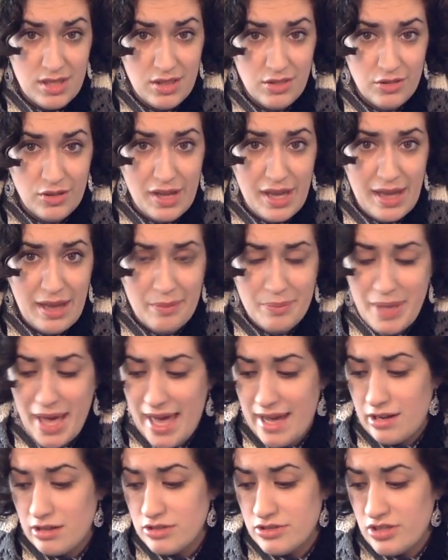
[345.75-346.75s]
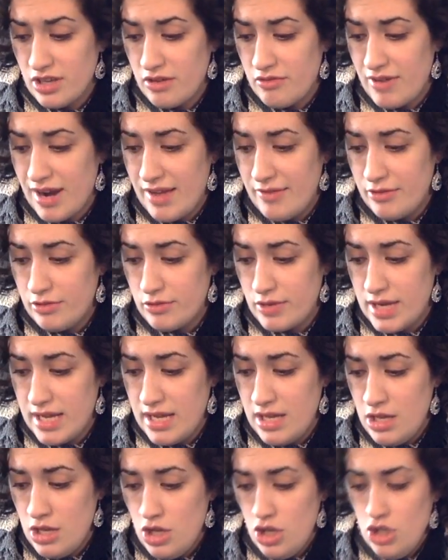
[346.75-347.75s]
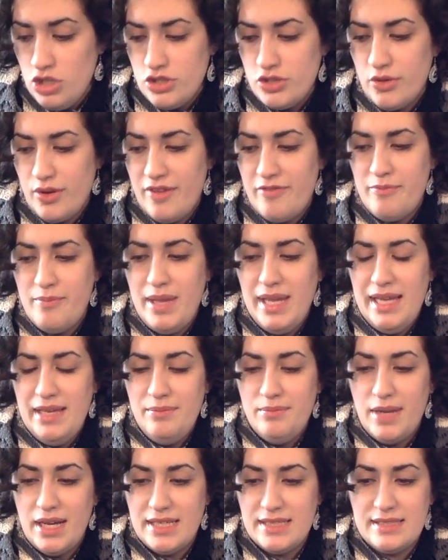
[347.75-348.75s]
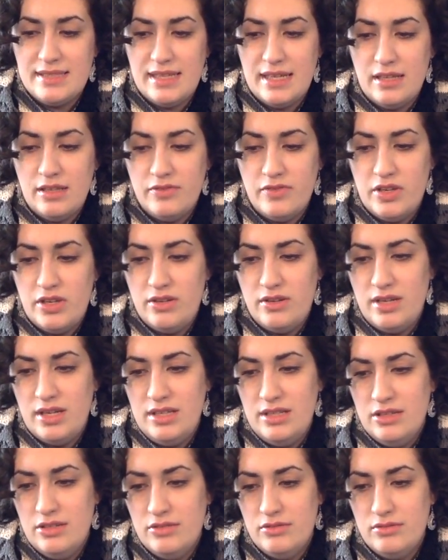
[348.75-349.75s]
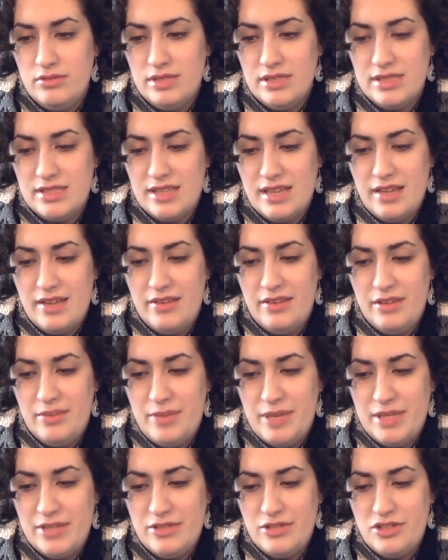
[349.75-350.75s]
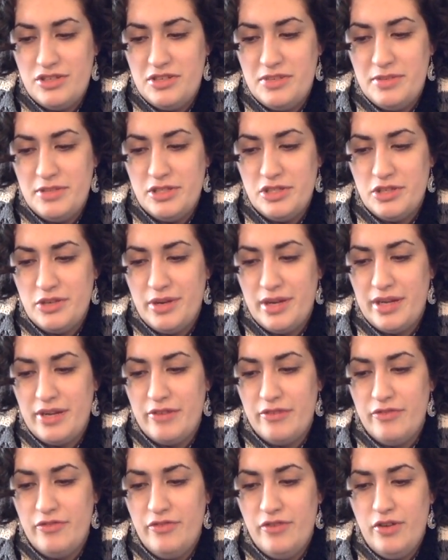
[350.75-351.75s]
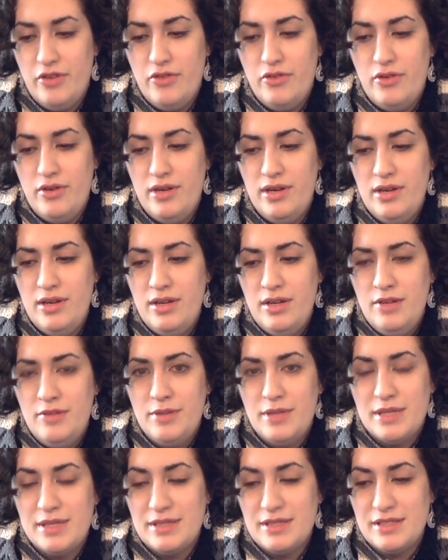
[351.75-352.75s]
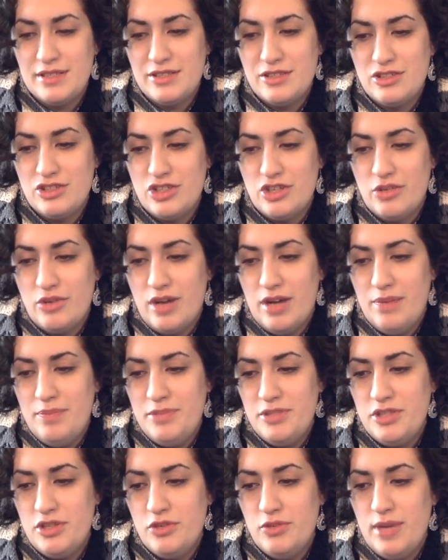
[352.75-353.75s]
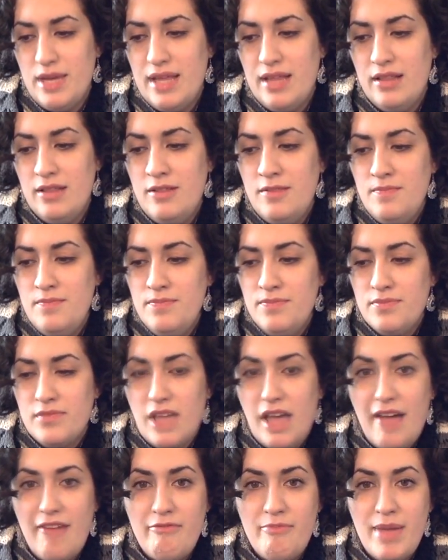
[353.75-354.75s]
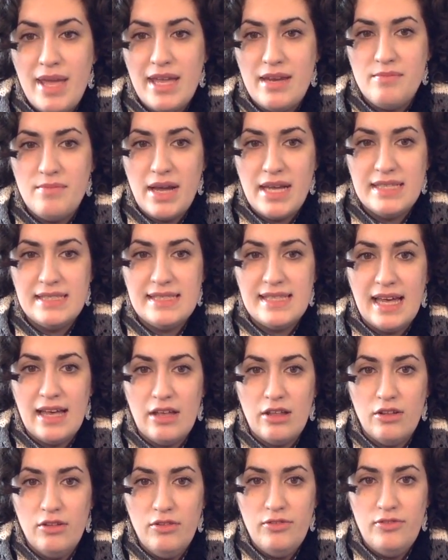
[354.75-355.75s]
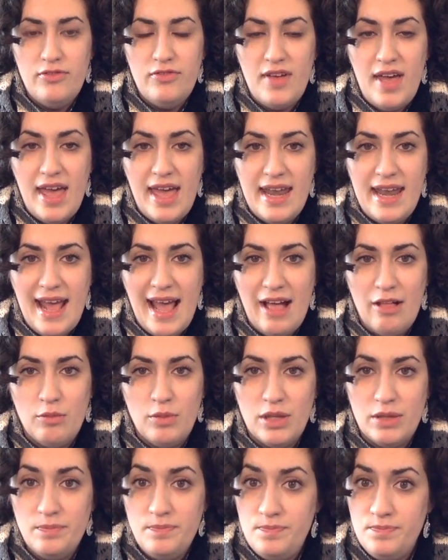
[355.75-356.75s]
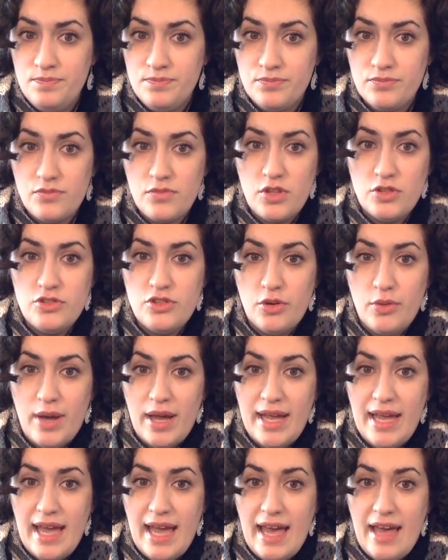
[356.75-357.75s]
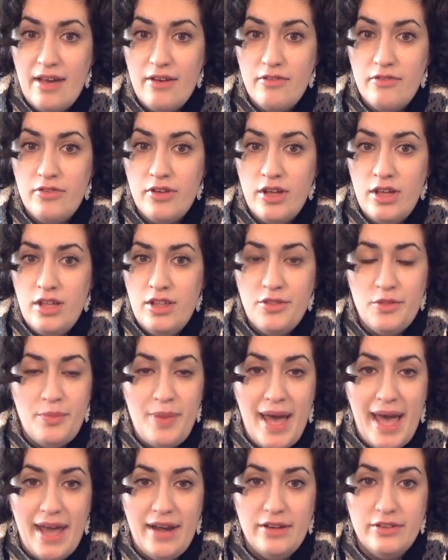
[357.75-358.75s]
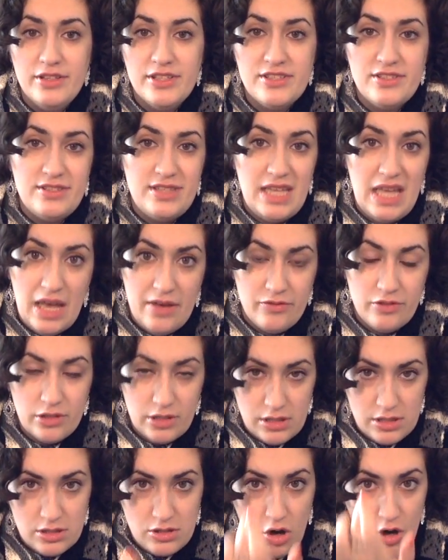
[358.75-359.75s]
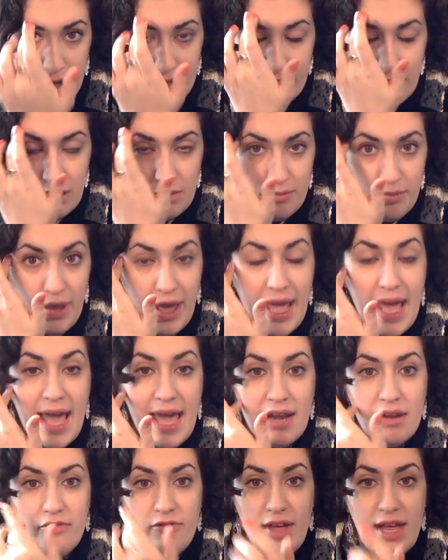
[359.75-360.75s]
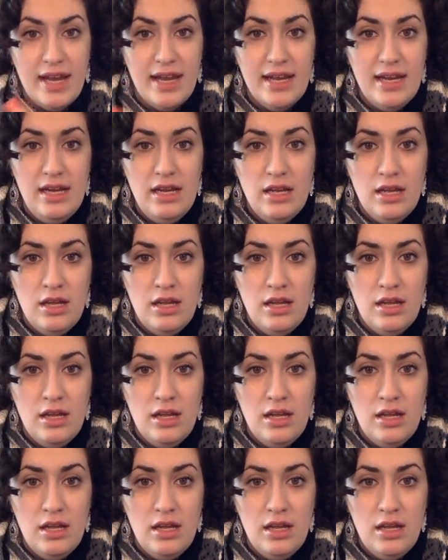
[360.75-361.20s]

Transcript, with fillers: looking up patterns on Ravelry. So I've made myself, and I know it's not the best to be showing your phone because it doesn't show up so well, I've made myself an album. So I have the pattern, this is the Effortless Cardigan by Hannah Fettig,